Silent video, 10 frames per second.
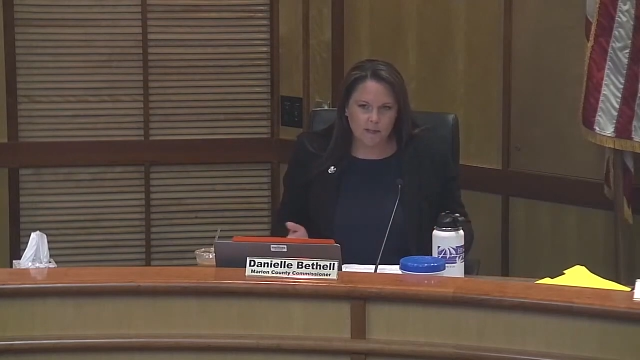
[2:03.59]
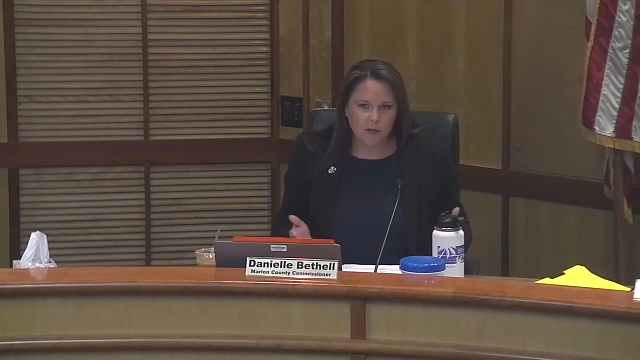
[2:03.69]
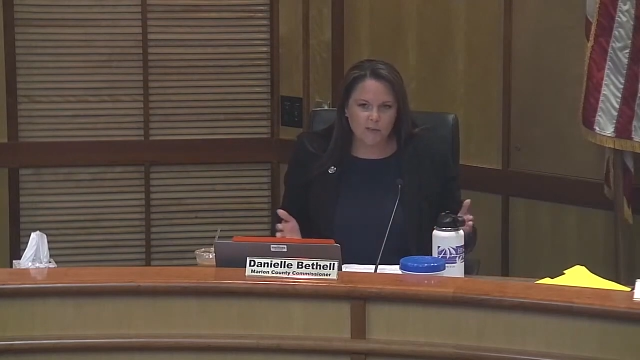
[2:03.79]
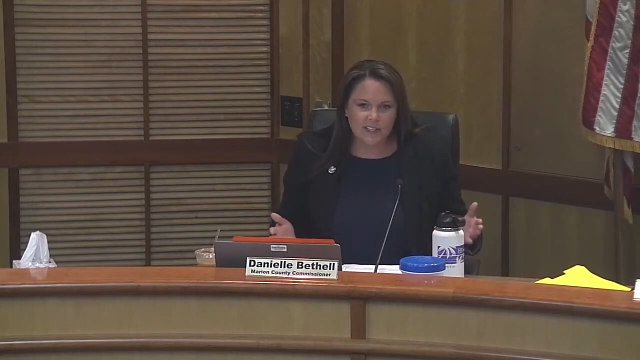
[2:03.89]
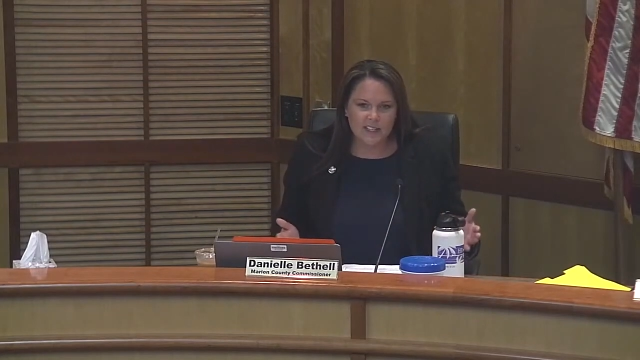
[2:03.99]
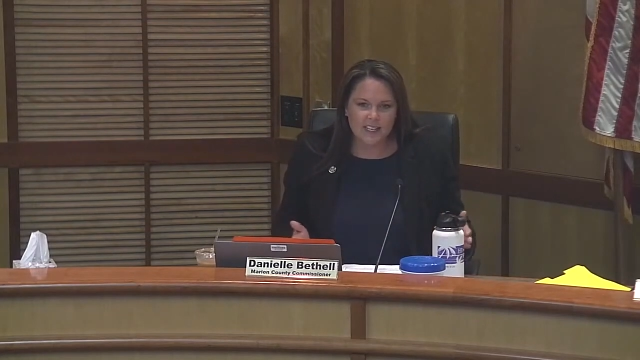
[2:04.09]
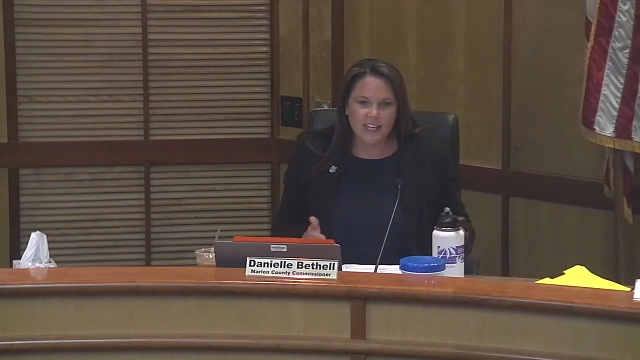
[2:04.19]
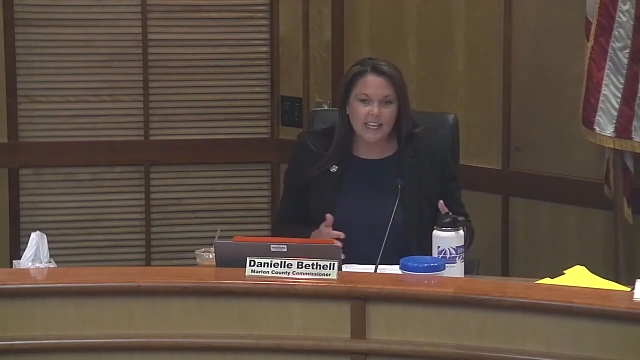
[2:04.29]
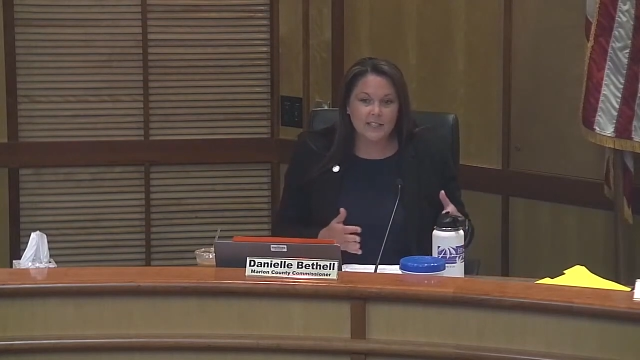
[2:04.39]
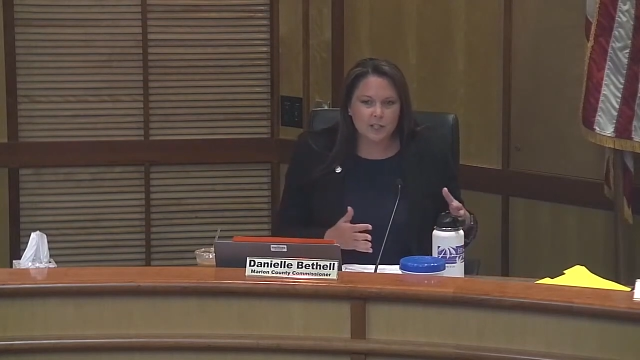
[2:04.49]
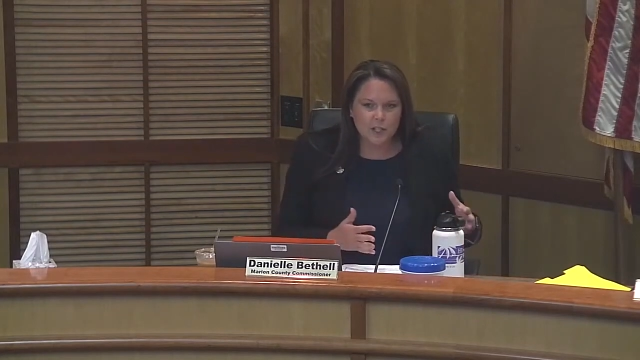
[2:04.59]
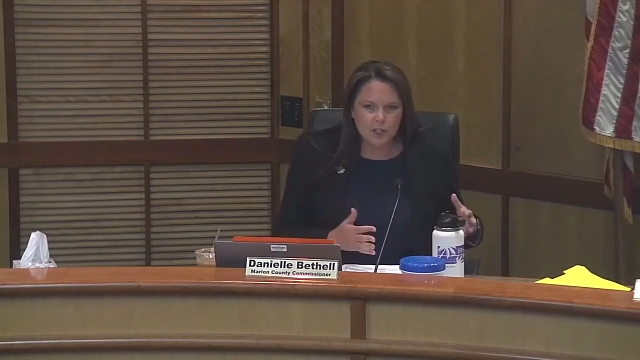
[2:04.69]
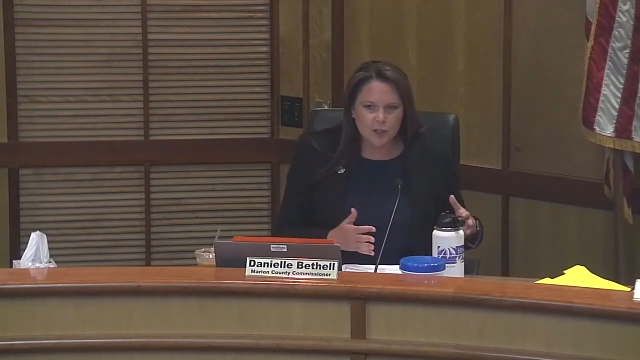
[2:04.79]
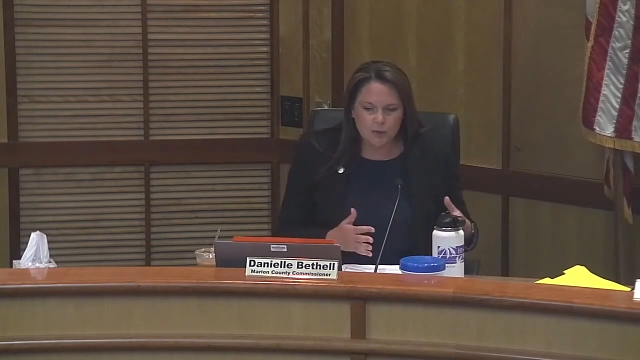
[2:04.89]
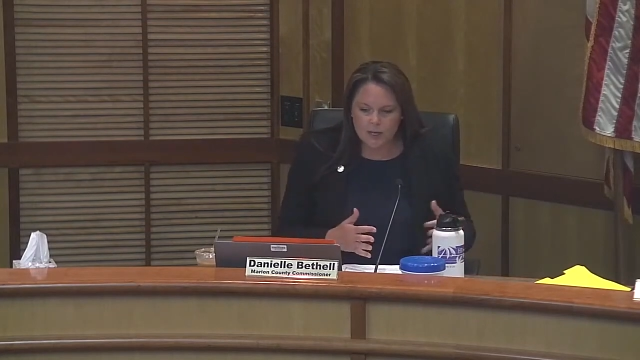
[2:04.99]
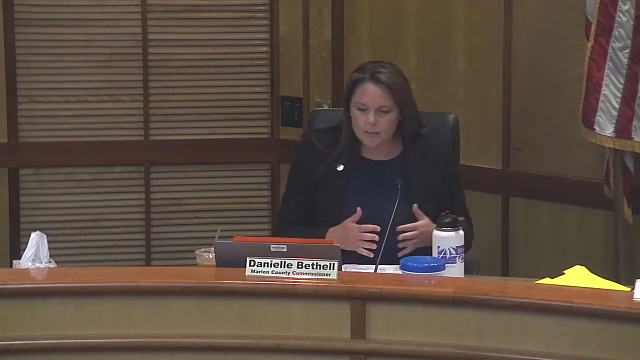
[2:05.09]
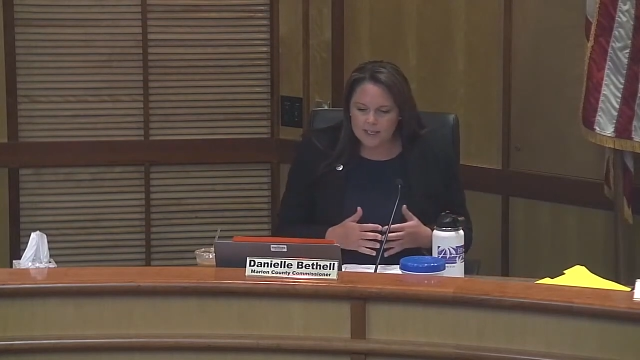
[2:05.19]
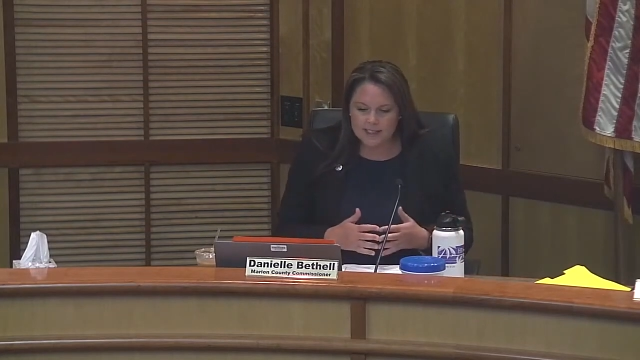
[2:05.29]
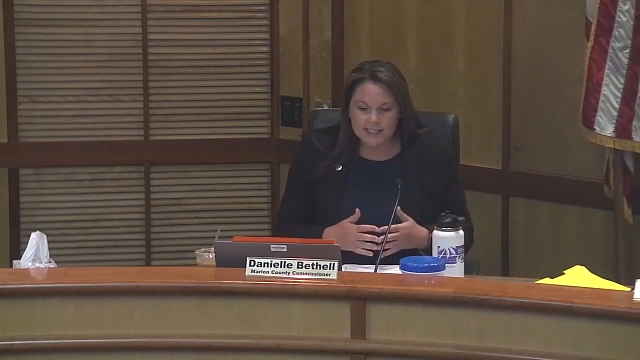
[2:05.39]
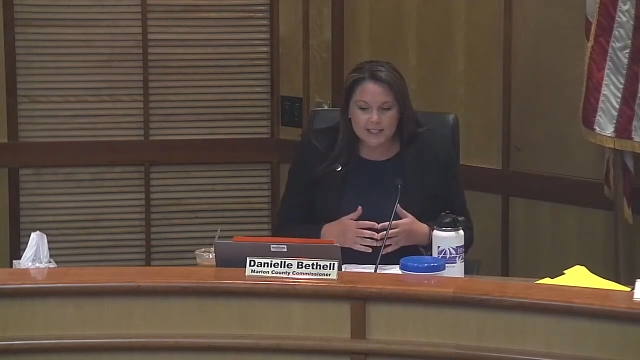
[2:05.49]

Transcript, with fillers: COVID is new, but it,